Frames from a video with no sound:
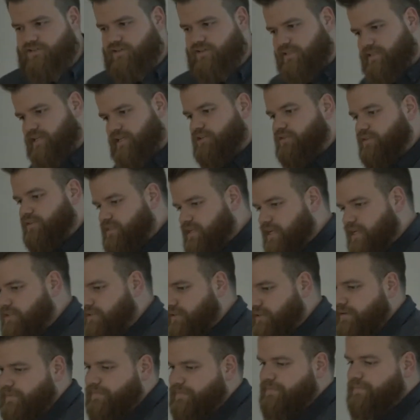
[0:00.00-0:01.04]
et cetera, et
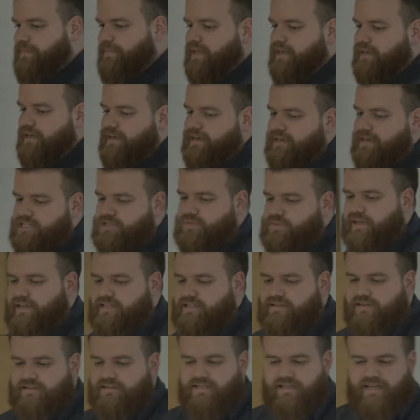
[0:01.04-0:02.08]
cetera. So you
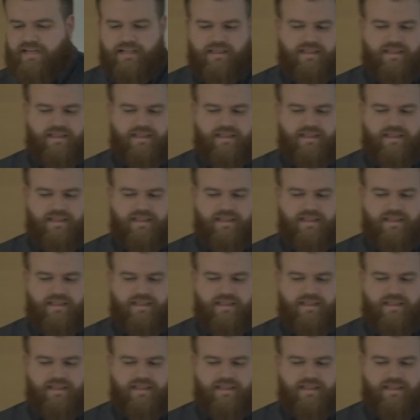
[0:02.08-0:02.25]
start to get